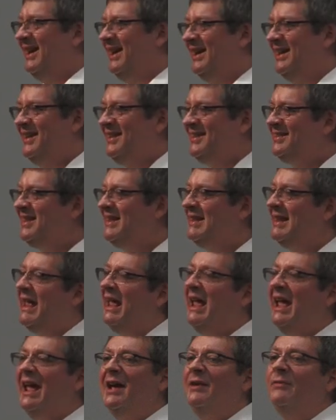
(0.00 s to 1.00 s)
It is
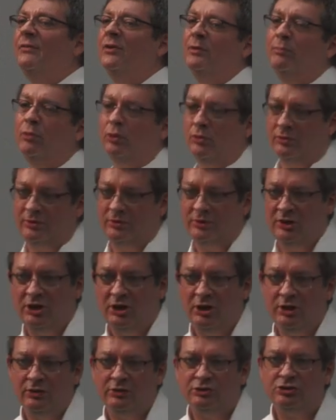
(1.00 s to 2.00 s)
inevitable
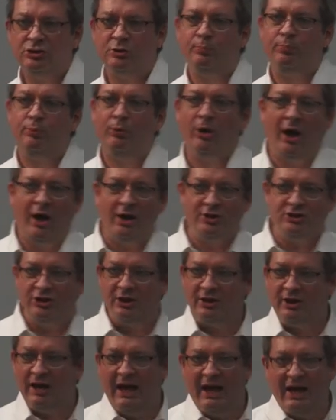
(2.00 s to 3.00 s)
that your
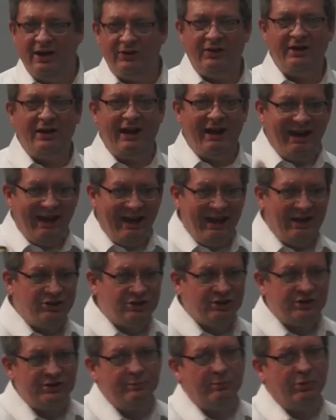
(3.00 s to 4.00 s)
project, as it
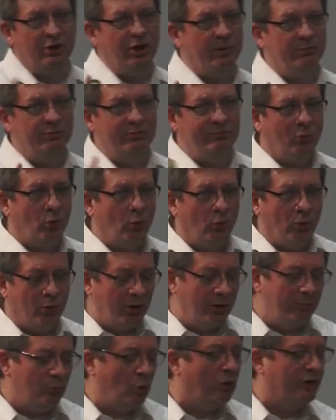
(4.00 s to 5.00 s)
ages and becomes
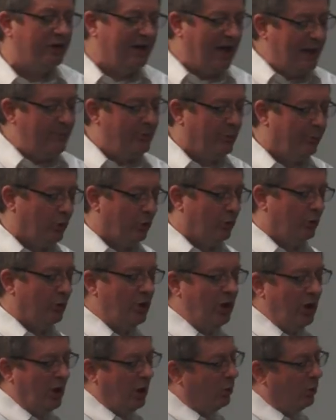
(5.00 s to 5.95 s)
more and more capable,